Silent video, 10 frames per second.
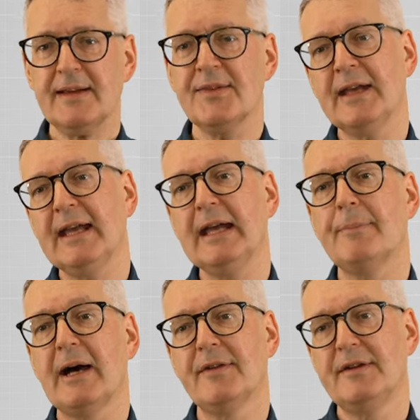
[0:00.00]
thinking
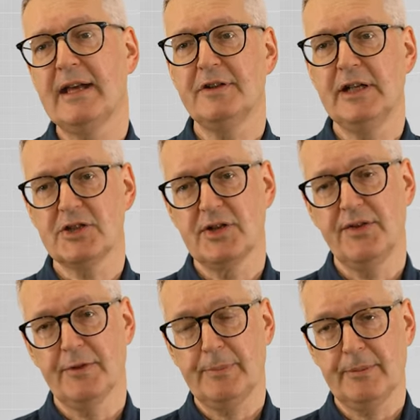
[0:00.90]
about the definitions
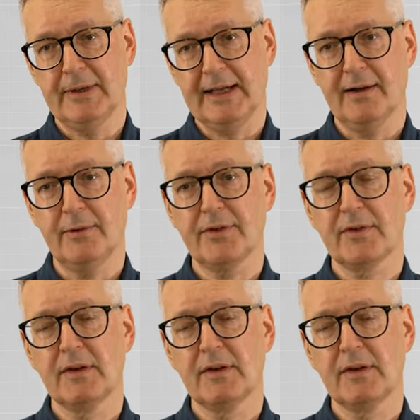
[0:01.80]
of public health,